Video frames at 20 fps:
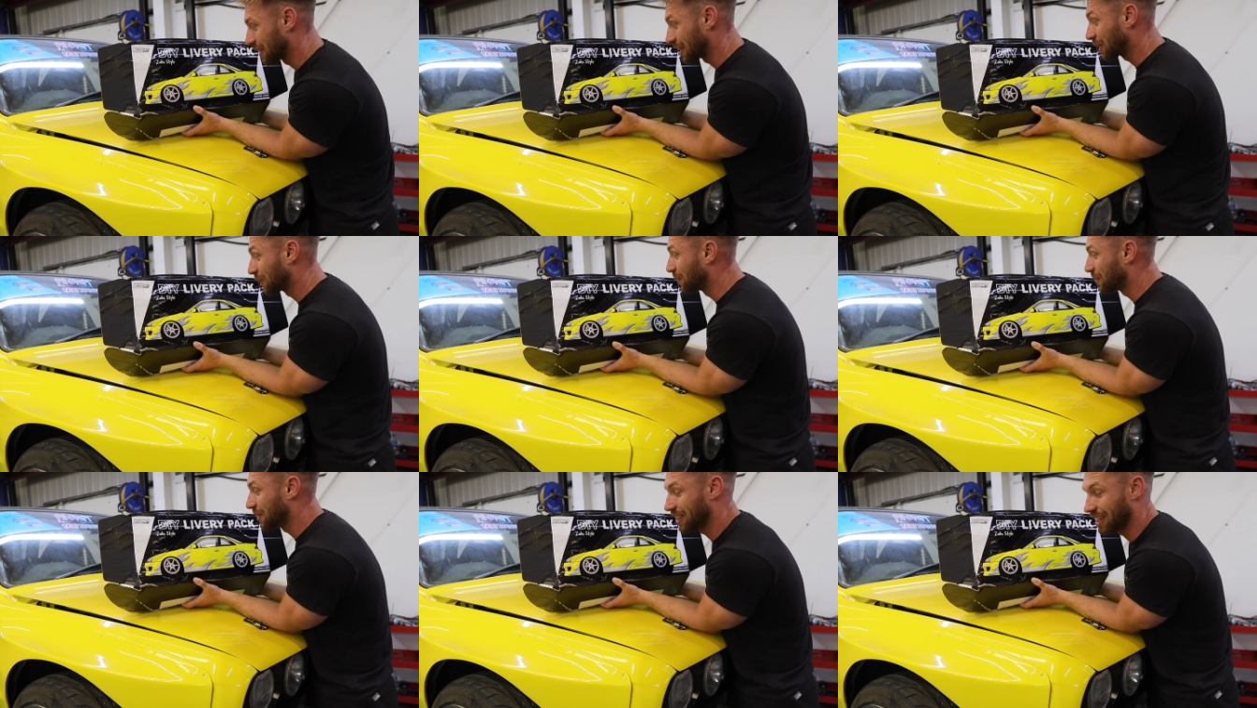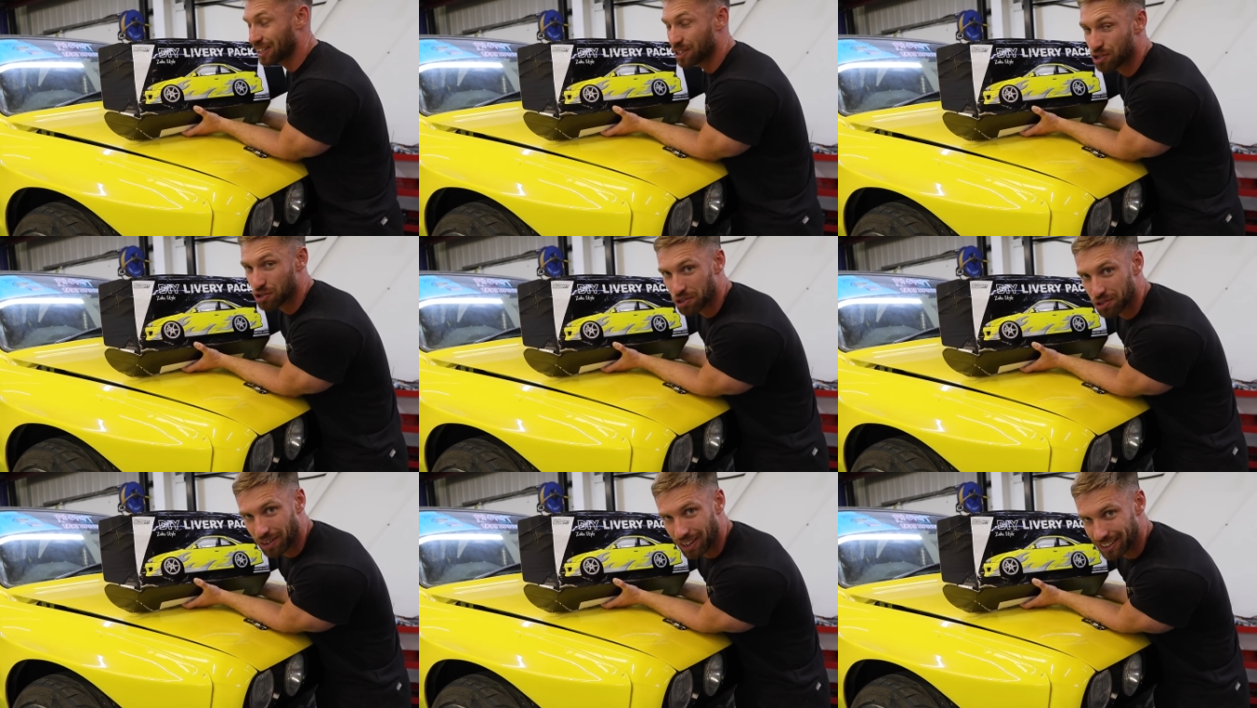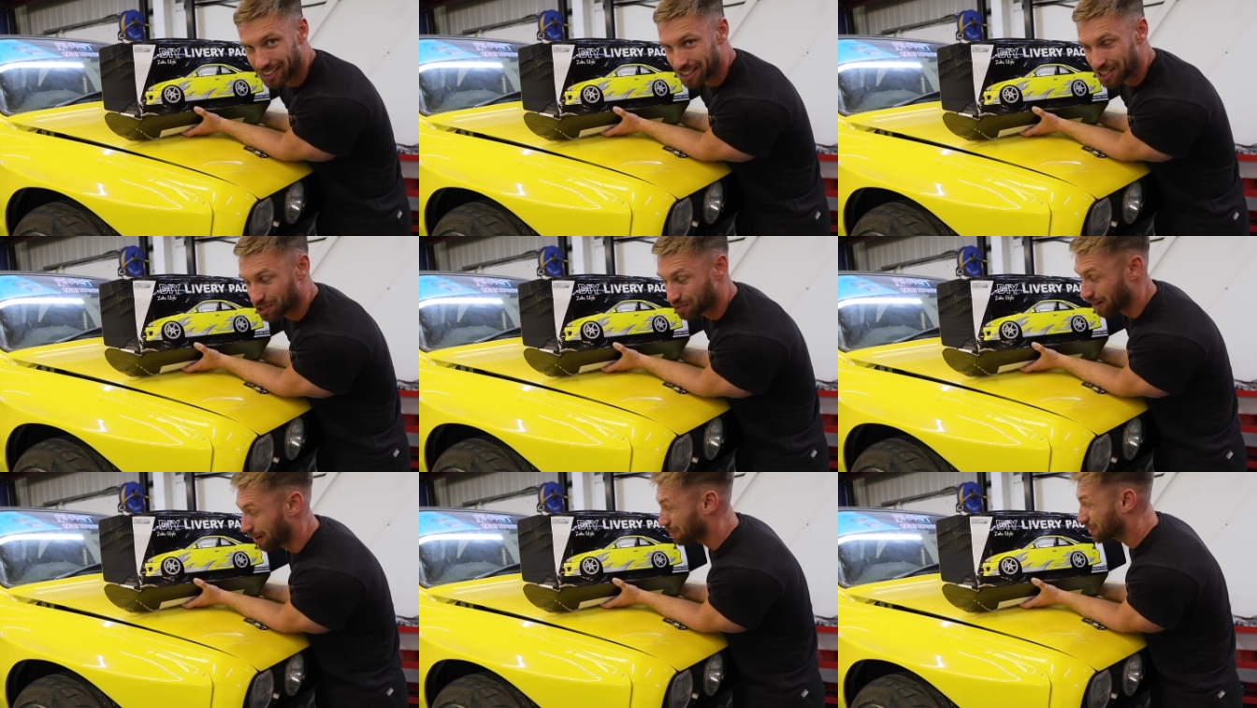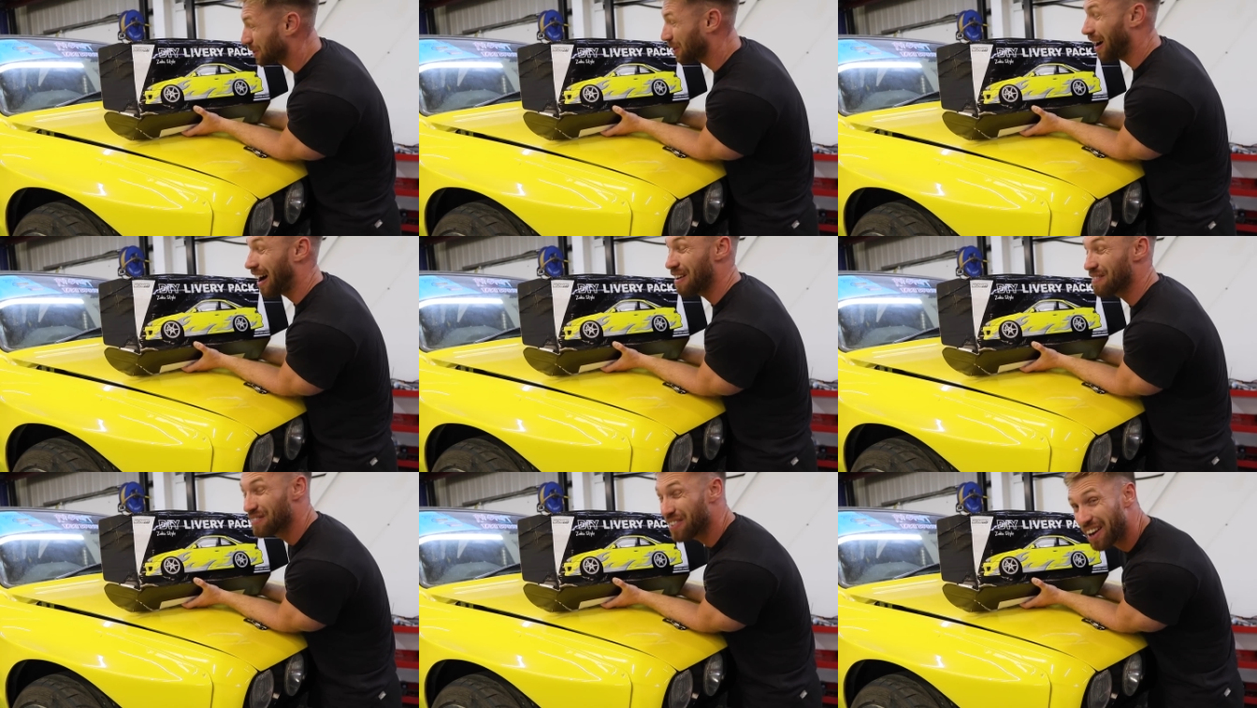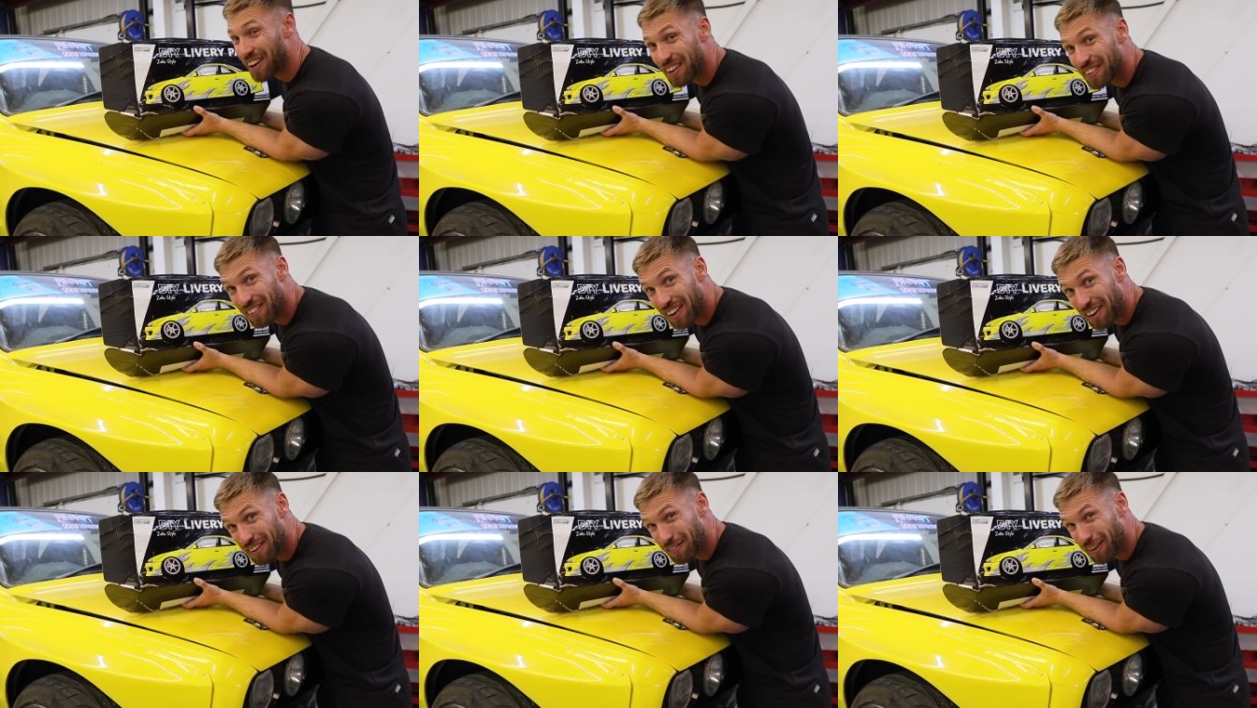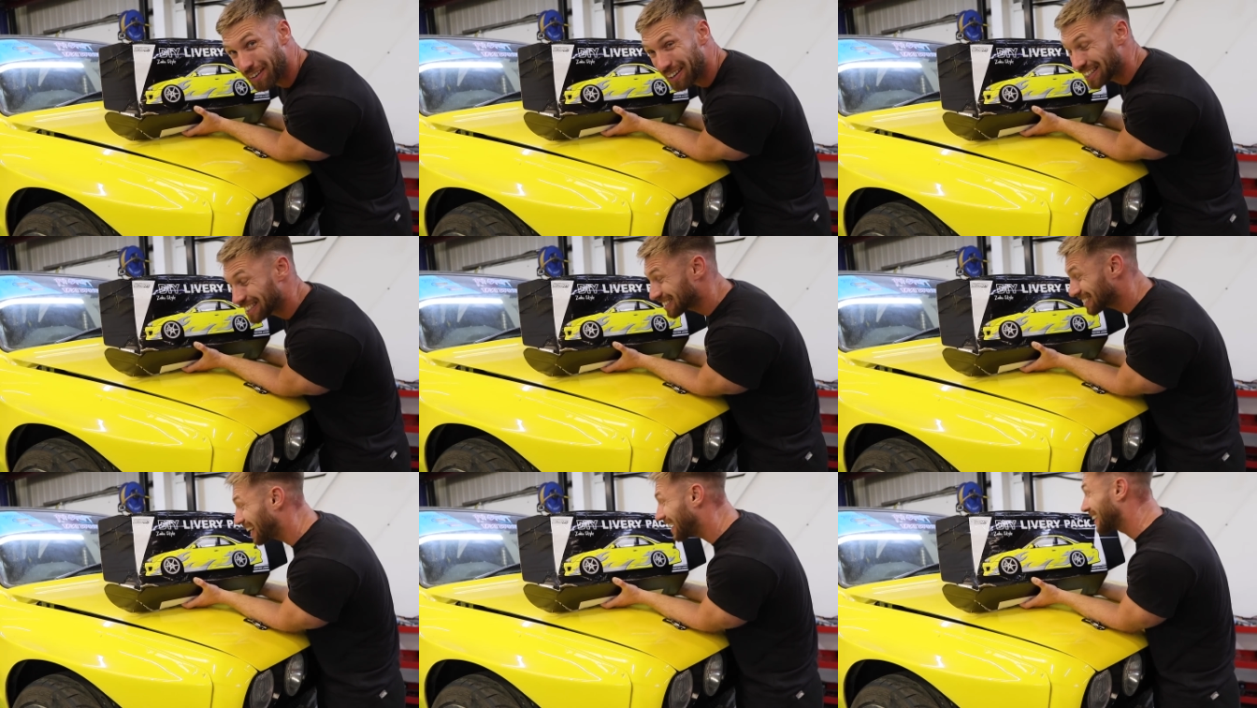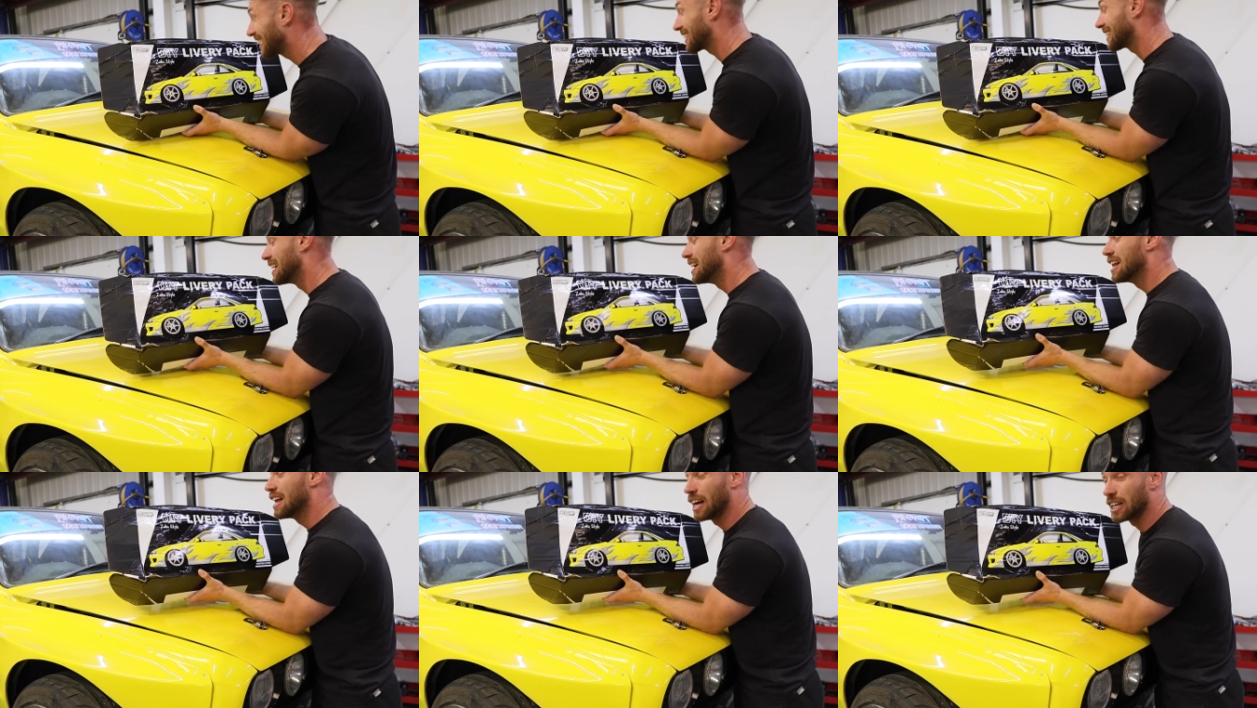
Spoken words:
including like True Rally Instagram. So I'm very excited.